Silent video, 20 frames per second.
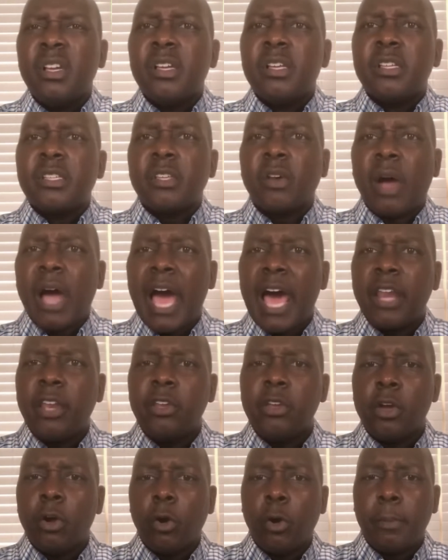So how do
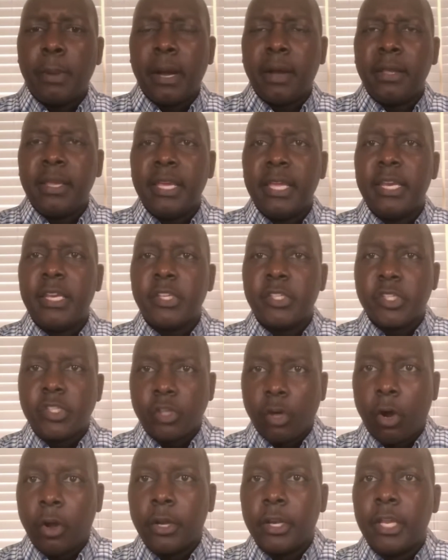you go about getting
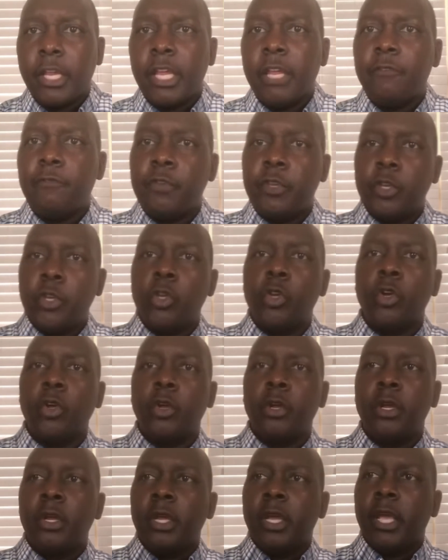started if
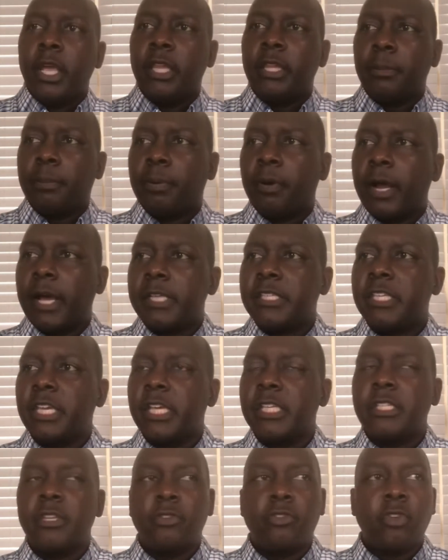you're in the
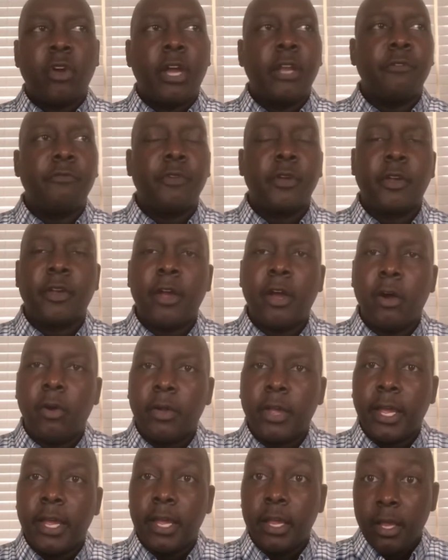process of trying to figure out,
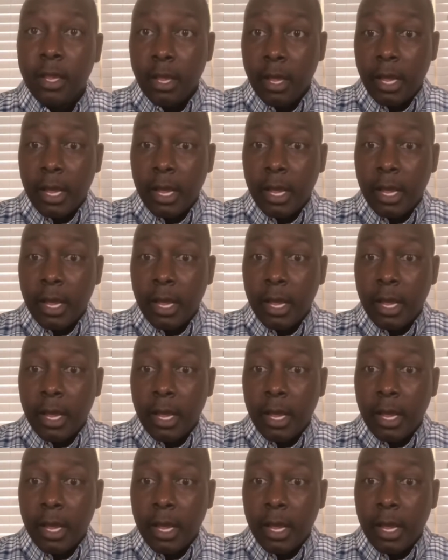okay,